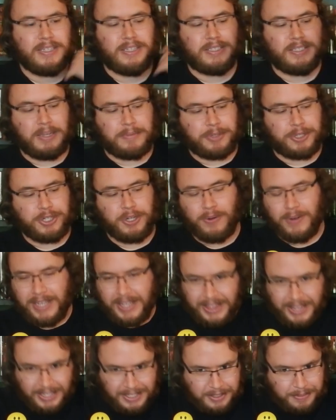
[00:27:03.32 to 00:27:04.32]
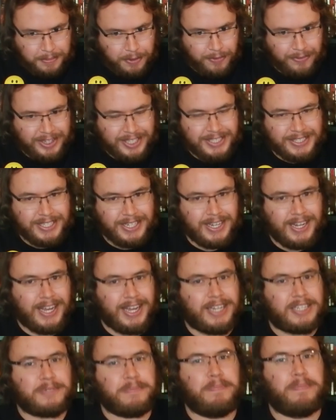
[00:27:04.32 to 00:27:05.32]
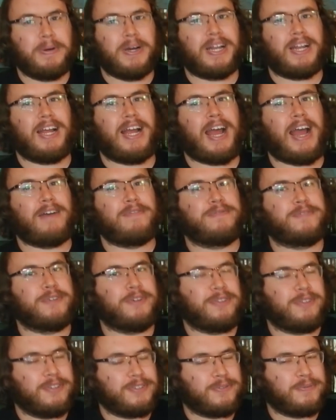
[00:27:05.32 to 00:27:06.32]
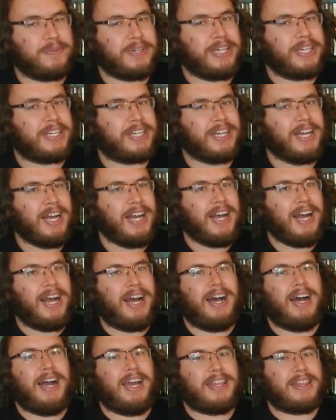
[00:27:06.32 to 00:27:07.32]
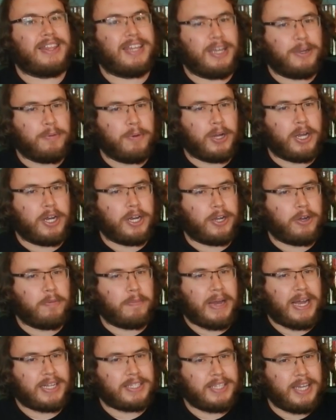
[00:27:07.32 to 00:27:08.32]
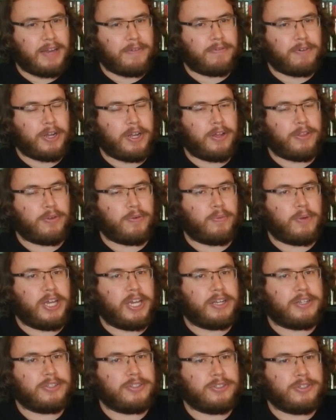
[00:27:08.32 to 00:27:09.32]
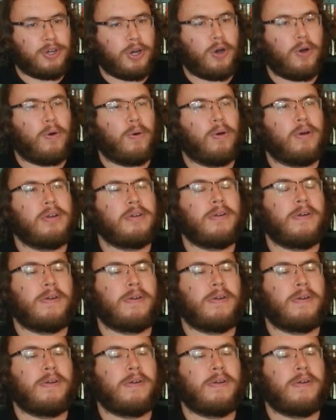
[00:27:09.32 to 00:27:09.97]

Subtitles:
I'm showing these movies tonight, but after this week, I think we're going to go back to every other week. So,